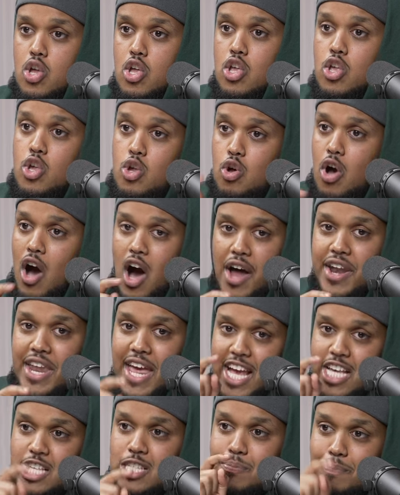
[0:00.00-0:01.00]
you can't
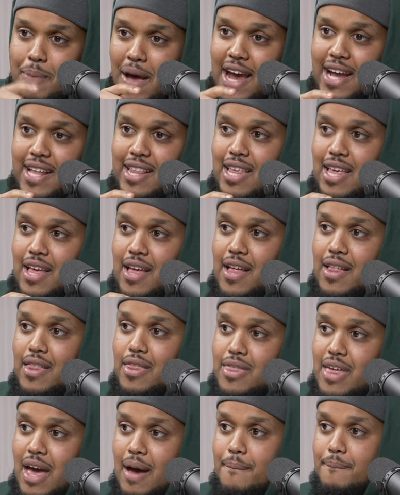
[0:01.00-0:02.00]
expect
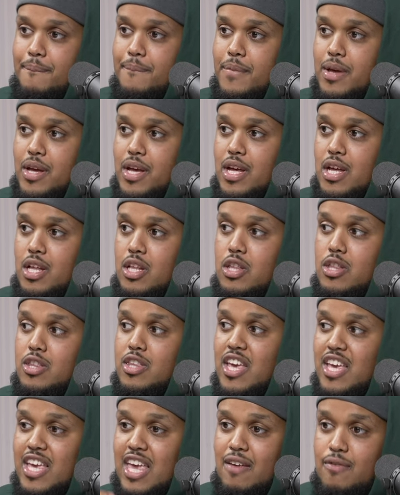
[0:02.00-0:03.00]
them
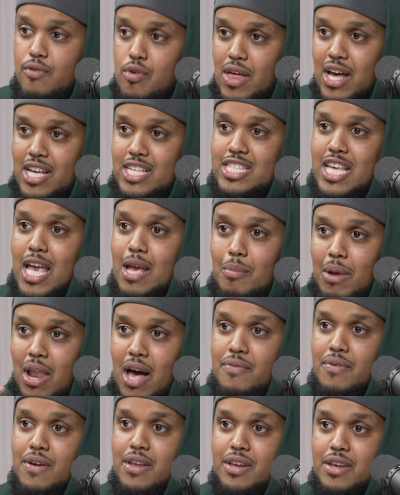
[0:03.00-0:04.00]
to give you that same
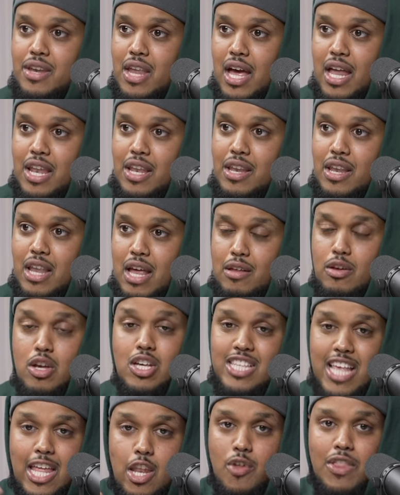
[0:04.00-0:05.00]
love and
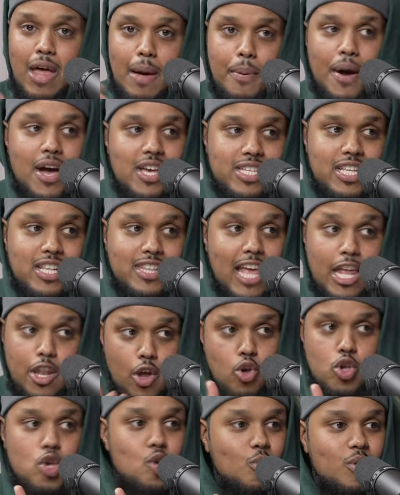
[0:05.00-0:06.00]
because they're not that person. They're
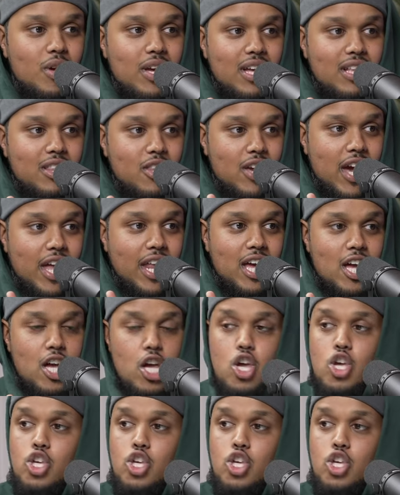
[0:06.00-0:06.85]
not you. You get it?